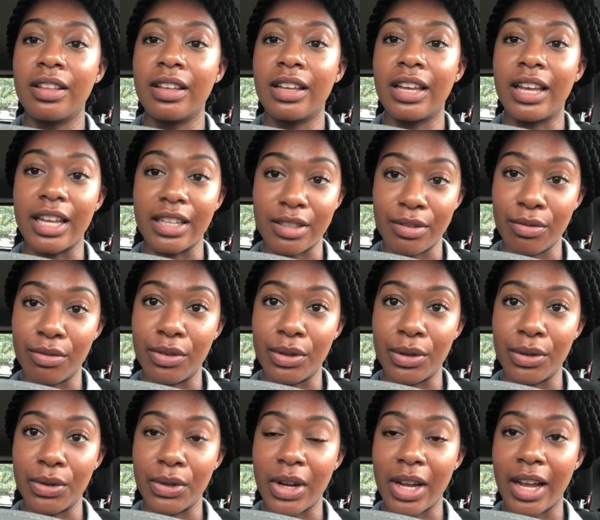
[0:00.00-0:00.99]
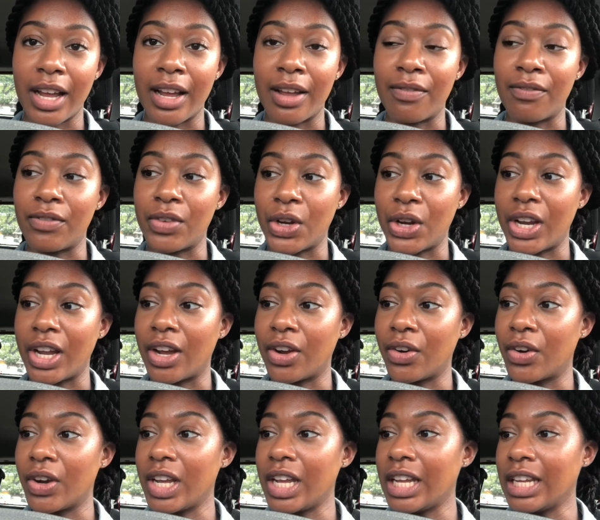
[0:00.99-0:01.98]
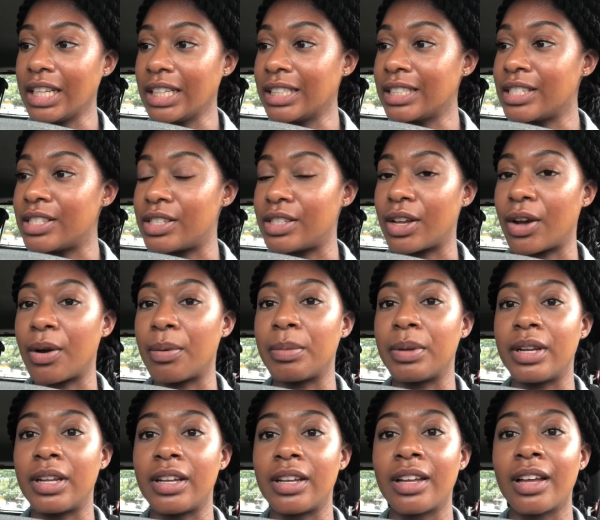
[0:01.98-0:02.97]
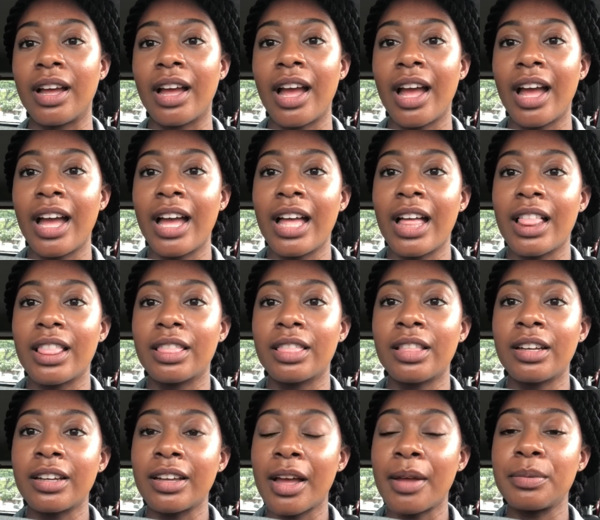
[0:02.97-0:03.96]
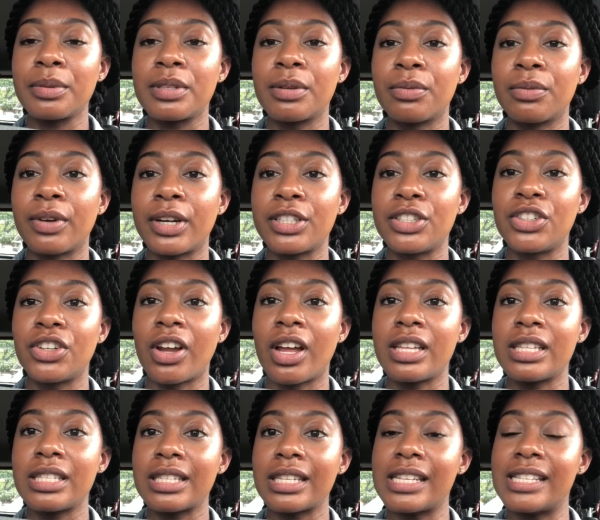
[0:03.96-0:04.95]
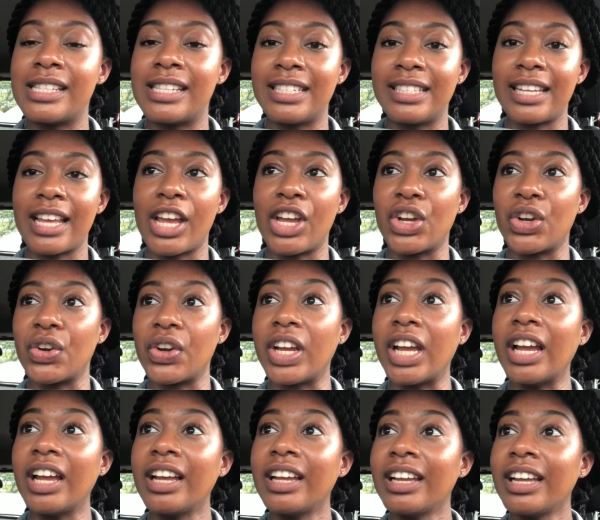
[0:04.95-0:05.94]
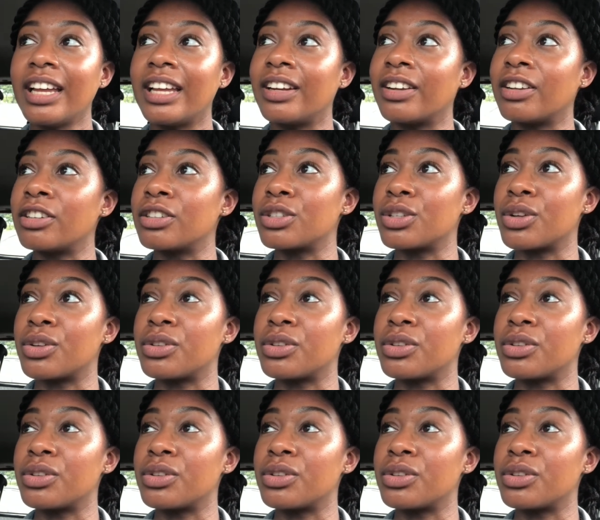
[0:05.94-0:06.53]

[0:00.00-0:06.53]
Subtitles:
get some food. I'm very hungry, so I'm gonna look up some restaurants in this area and also